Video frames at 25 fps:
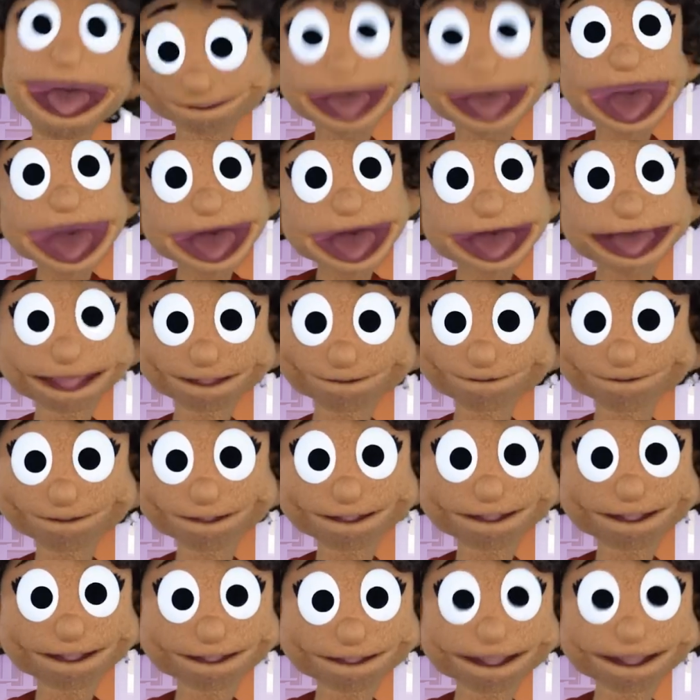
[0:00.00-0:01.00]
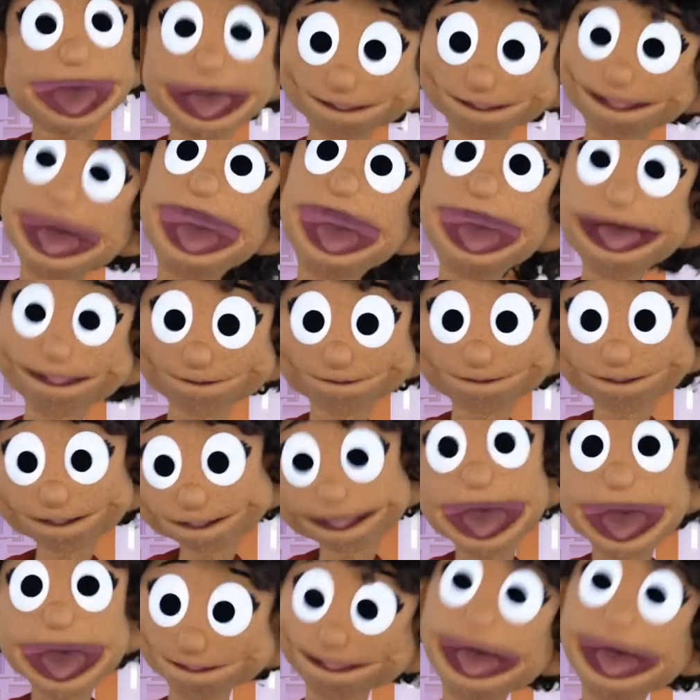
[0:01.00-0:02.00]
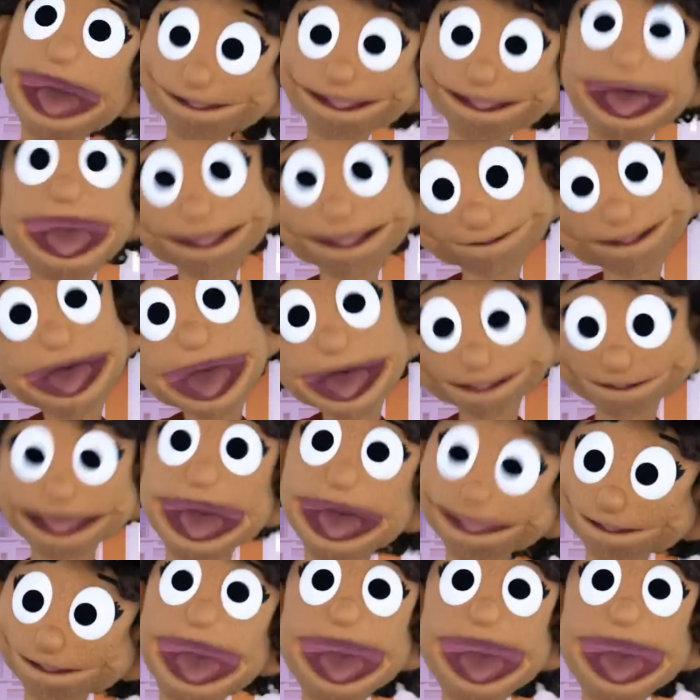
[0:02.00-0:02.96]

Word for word: this race. At first, it was because I wanted to